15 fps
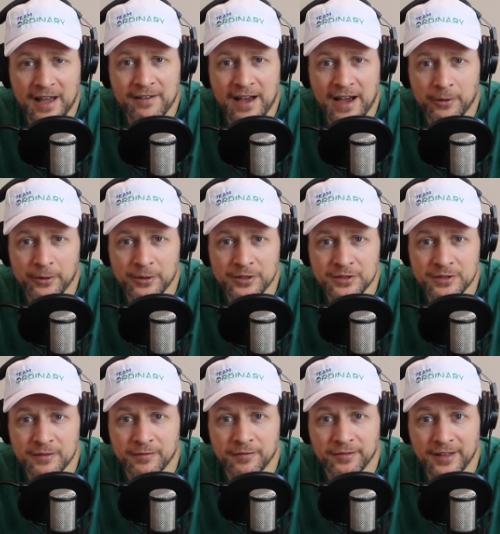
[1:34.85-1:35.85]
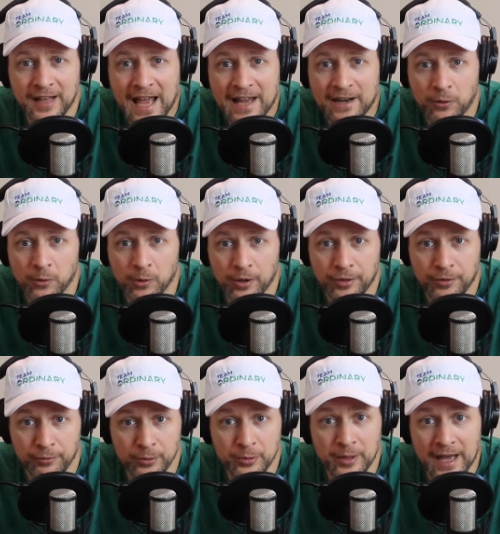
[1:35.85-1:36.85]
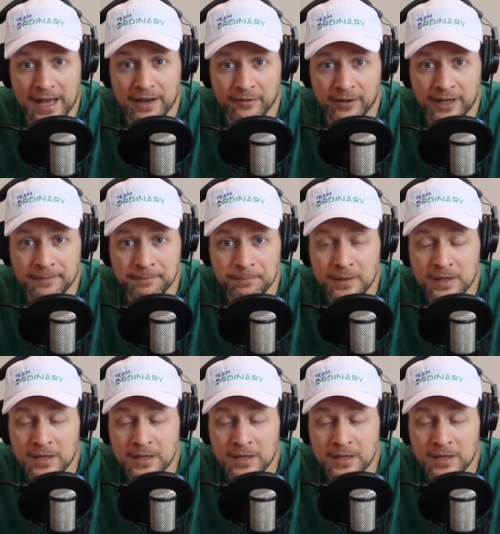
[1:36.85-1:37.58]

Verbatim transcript: hours flat or through that, right?